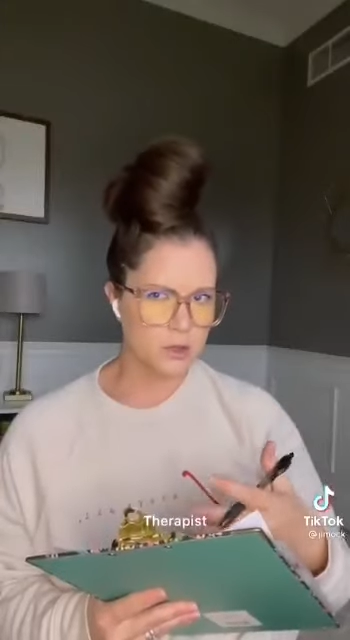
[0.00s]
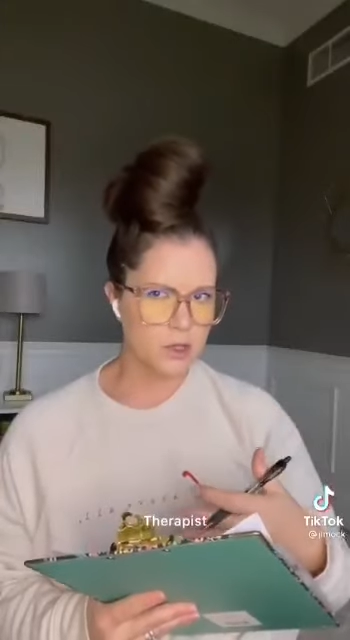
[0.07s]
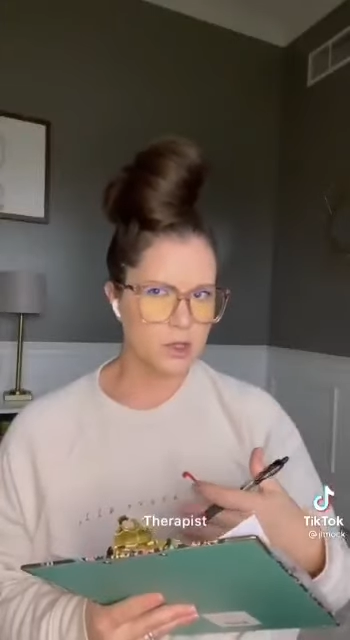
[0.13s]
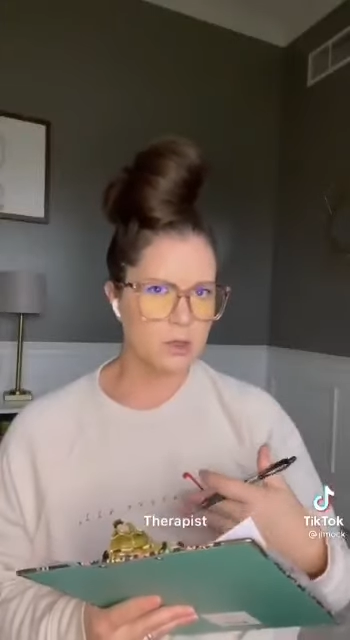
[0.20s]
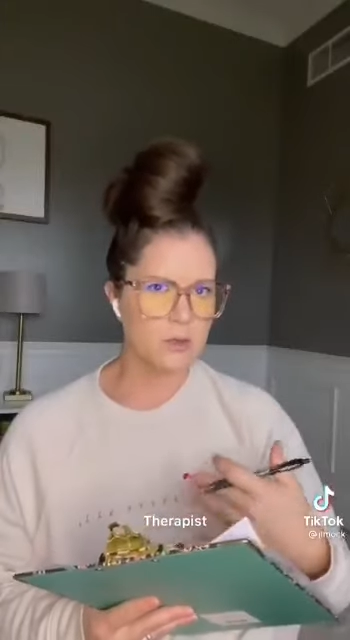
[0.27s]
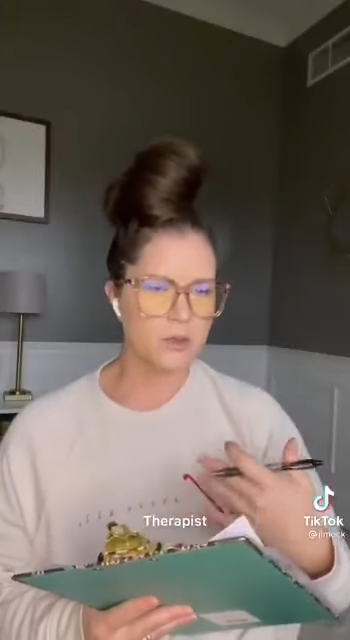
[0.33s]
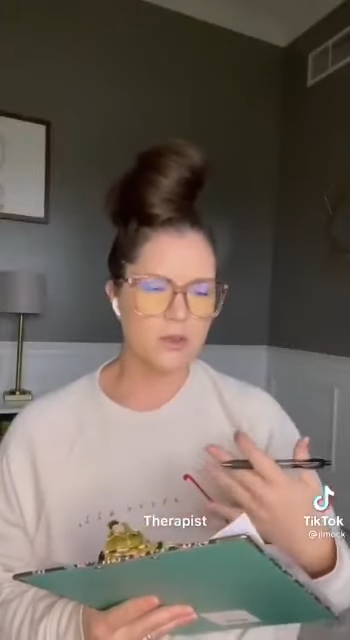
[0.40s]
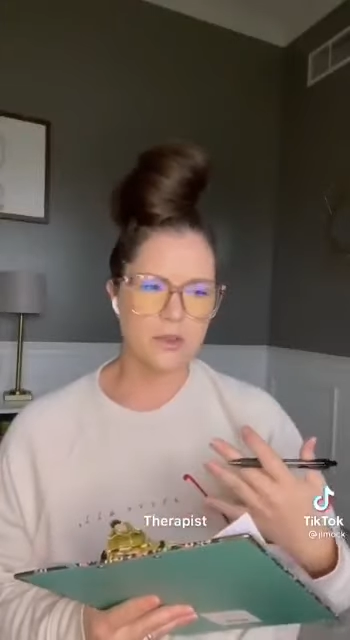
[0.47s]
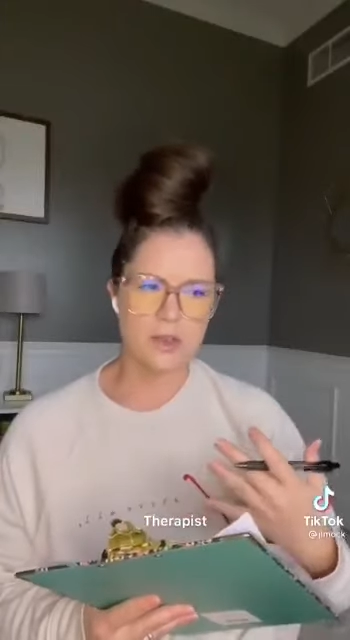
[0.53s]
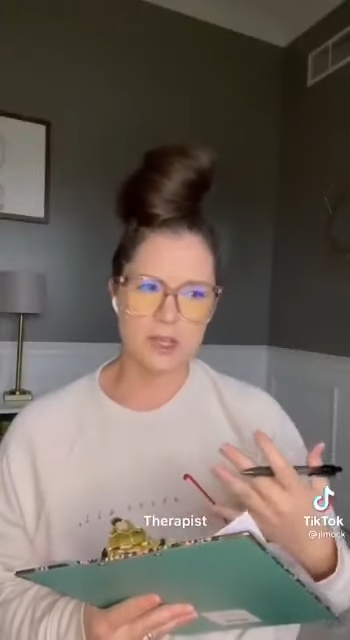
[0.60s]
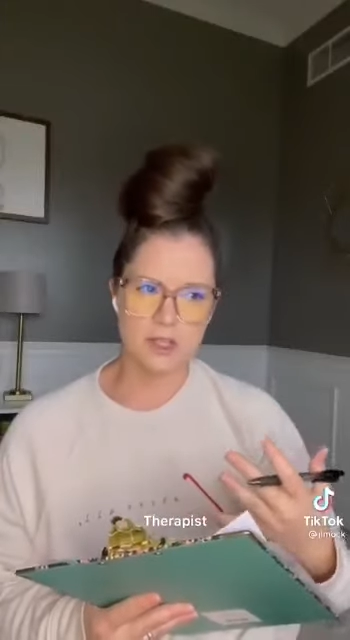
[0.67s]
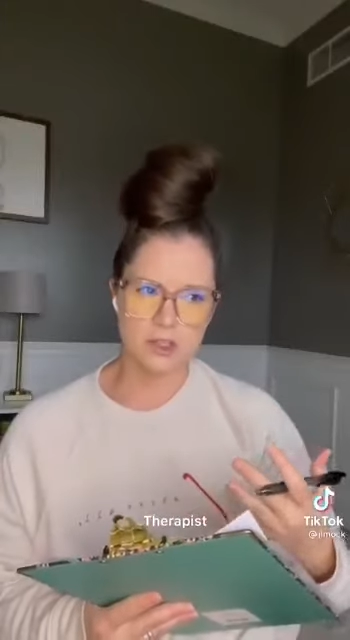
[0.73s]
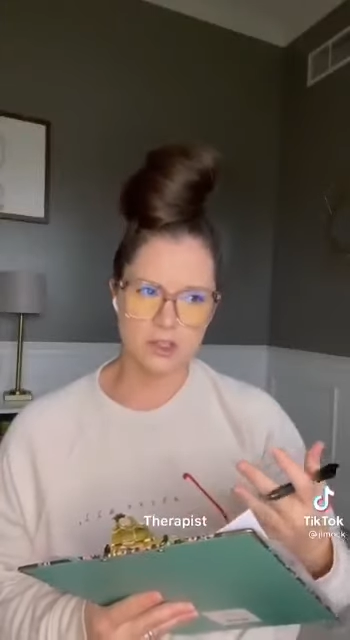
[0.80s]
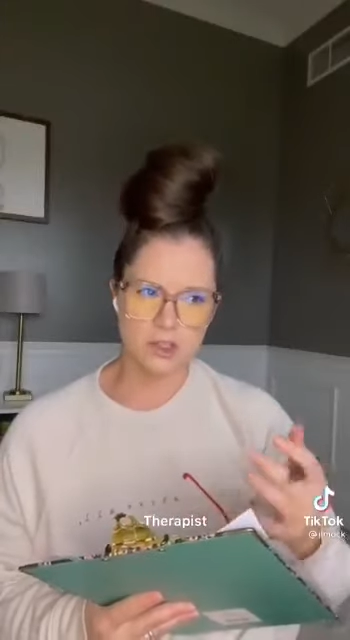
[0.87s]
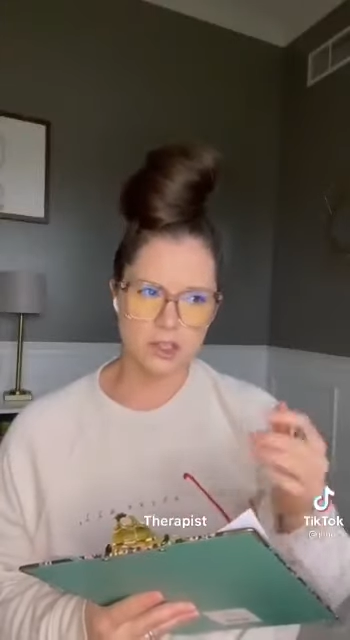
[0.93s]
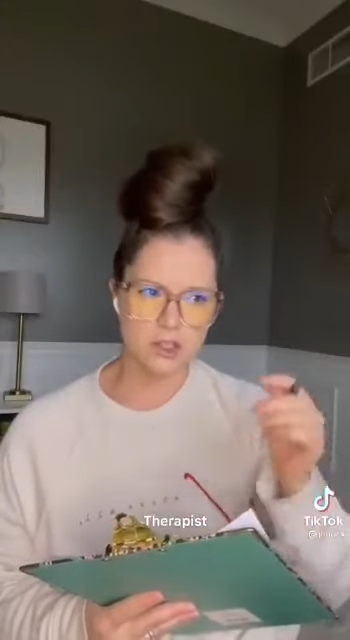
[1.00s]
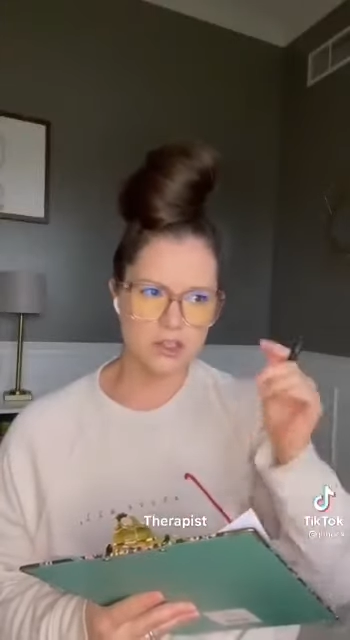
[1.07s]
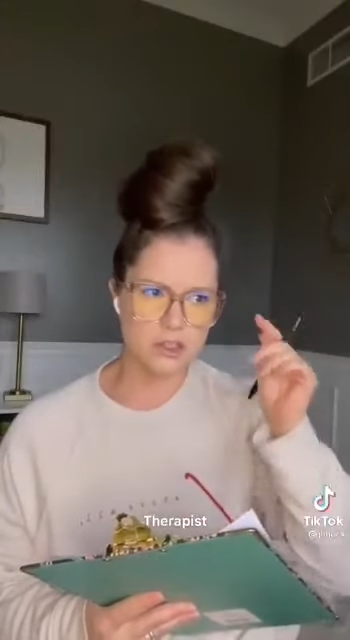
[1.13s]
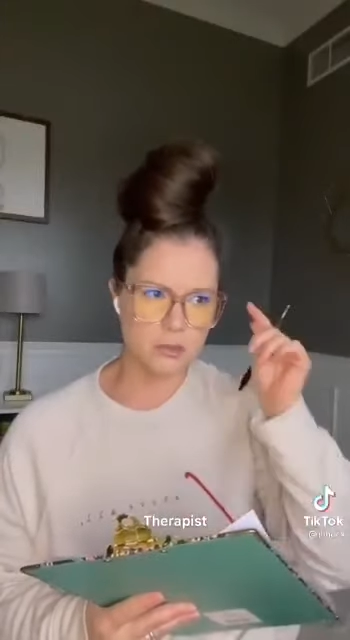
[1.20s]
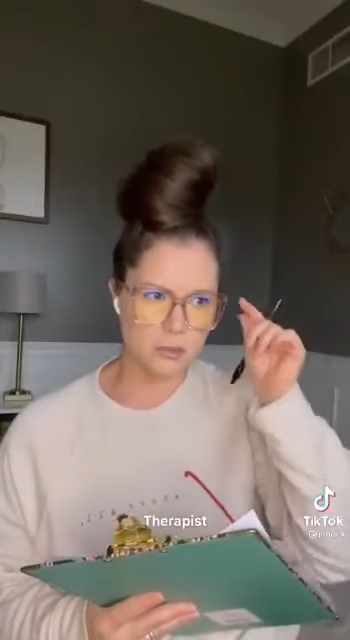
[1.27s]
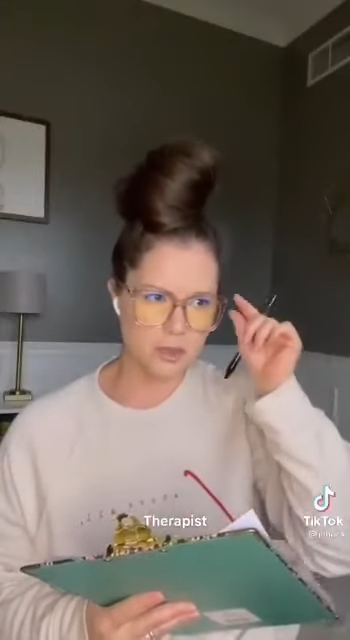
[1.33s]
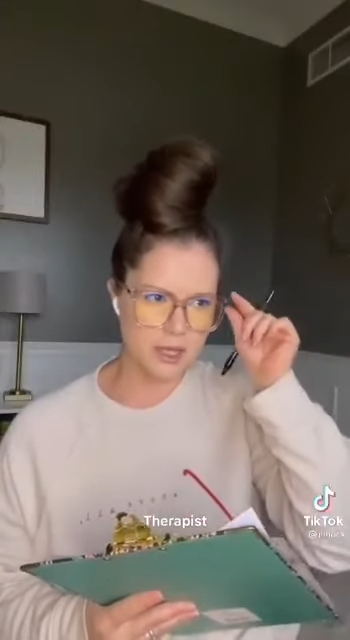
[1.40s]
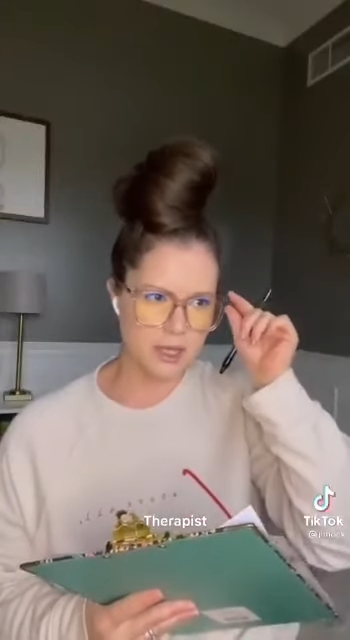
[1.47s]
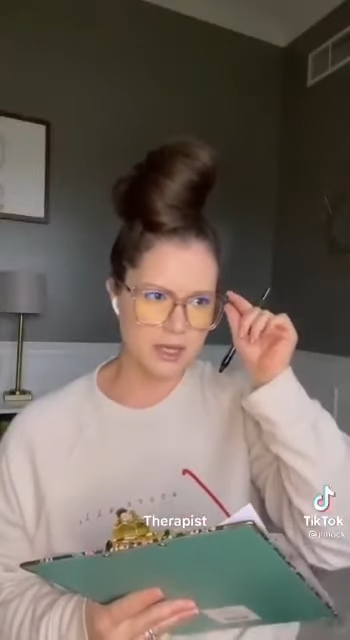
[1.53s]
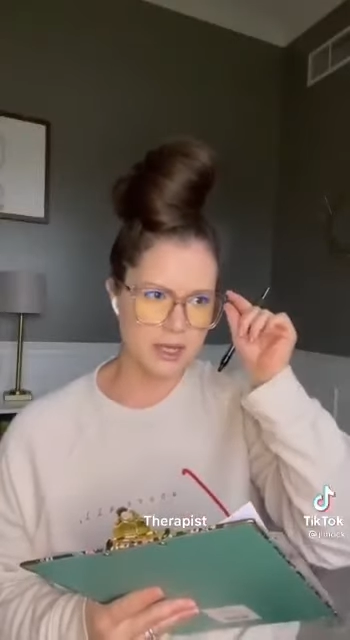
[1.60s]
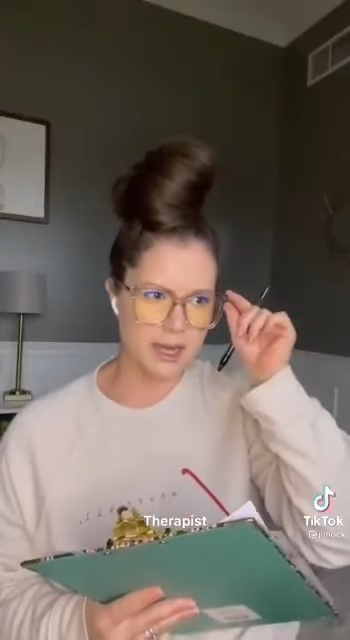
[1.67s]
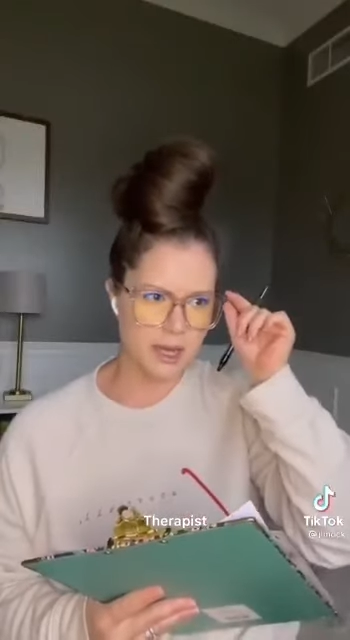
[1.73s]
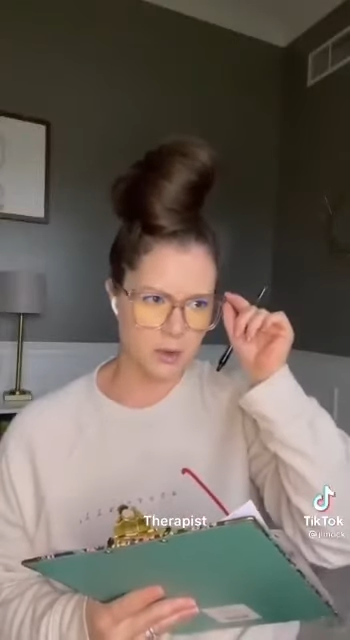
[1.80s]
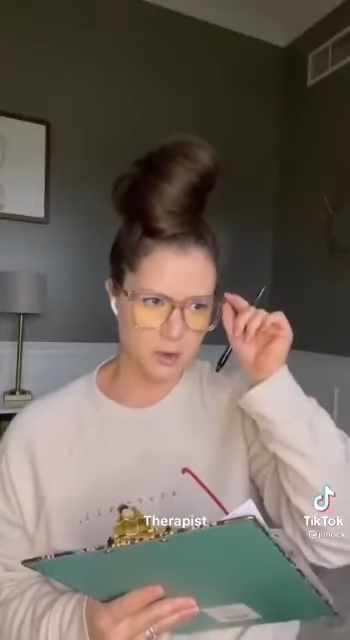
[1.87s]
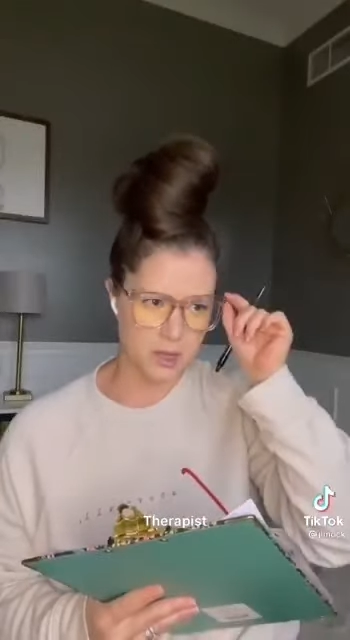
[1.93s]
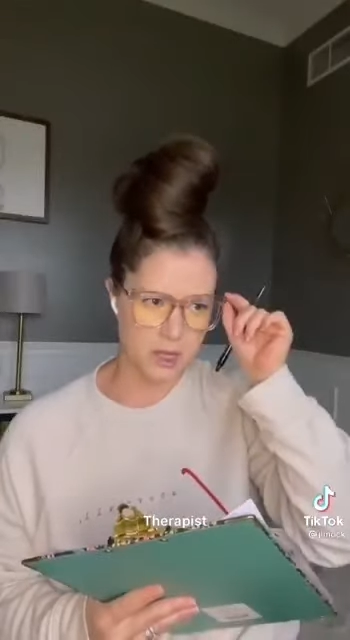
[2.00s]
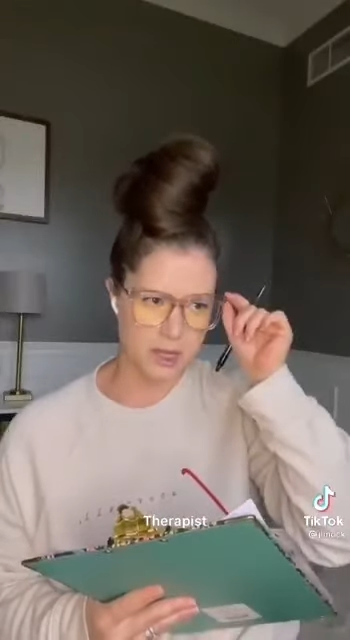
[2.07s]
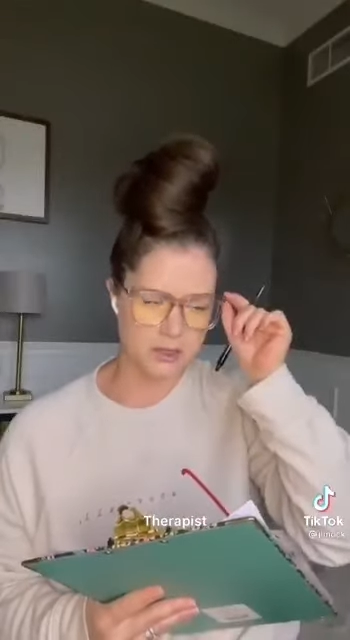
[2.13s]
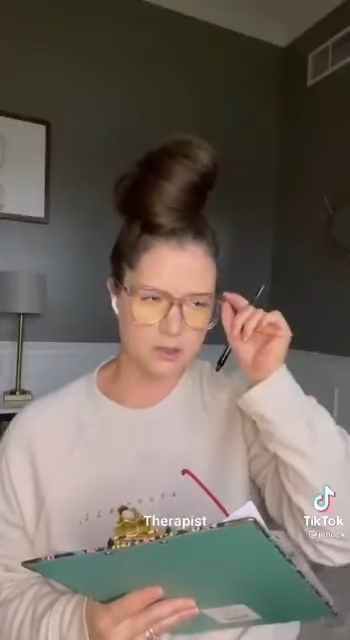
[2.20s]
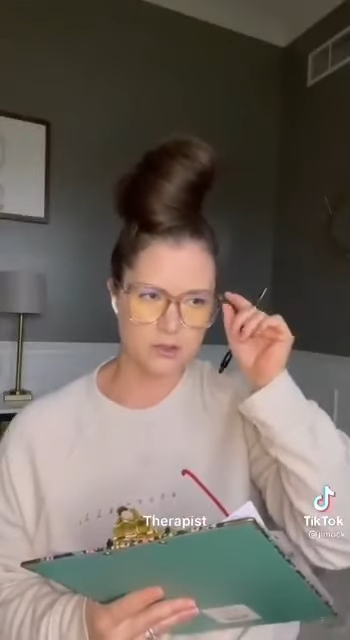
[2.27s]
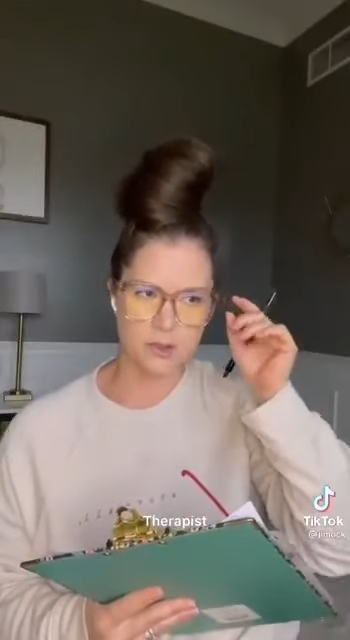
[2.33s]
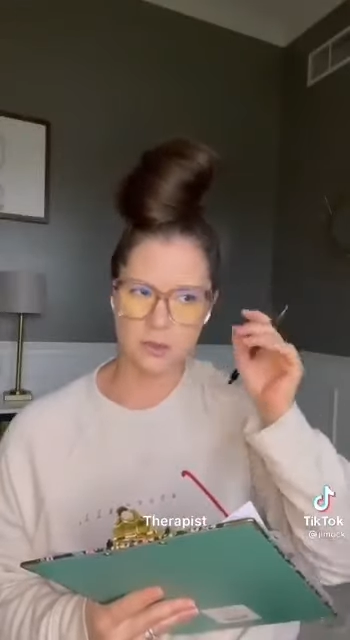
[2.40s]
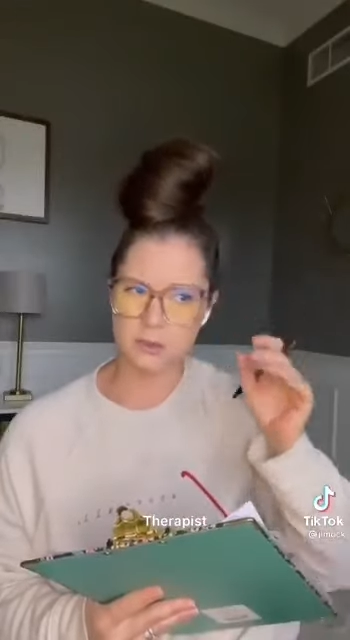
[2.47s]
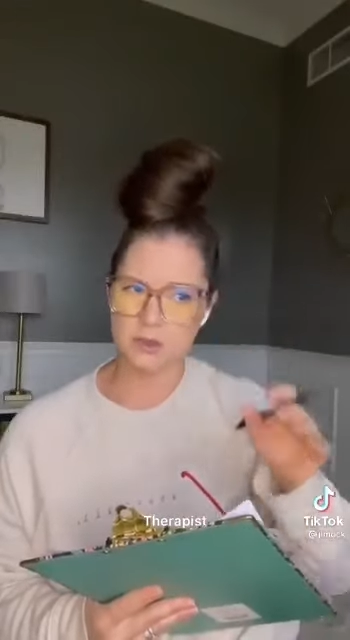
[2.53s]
you think she should be an outcast from